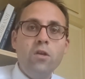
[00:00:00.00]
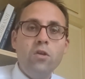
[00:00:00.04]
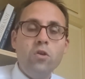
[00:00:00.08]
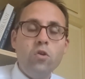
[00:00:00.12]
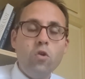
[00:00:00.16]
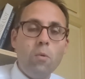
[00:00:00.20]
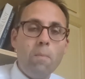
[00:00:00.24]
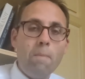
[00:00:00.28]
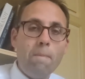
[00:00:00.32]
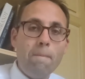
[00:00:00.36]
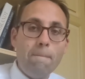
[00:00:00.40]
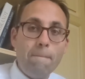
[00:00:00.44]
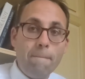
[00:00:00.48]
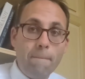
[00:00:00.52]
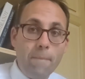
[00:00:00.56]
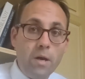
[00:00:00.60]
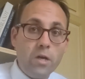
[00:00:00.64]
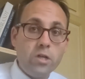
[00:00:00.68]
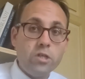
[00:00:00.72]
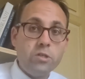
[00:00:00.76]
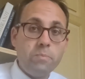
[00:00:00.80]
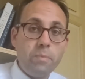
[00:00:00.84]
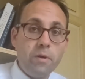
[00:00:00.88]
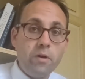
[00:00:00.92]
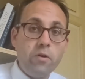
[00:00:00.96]
you're
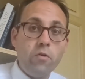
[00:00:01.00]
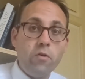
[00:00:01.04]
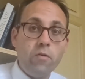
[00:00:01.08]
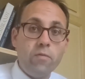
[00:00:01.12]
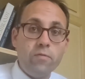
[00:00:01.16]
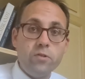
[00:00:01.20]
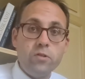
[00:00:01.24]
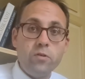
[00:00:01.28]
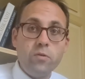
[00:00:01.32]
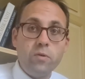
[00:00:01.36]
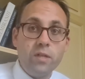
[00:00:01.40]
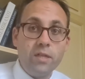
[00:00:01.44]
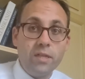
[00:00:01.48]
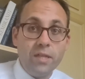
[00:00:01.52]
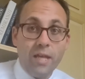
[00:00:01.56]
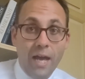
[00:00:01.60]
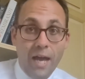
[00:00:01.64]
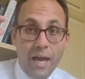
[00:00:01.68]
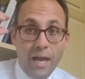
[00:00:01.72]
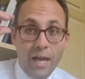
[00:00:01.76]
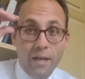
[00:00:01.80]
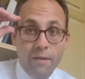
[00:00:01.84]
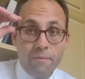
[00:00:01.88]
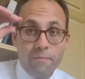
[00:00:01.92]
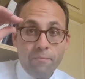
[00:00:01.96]
much better off doing
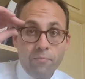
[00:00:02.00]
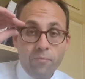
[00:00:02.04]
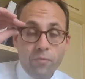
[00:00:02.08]
that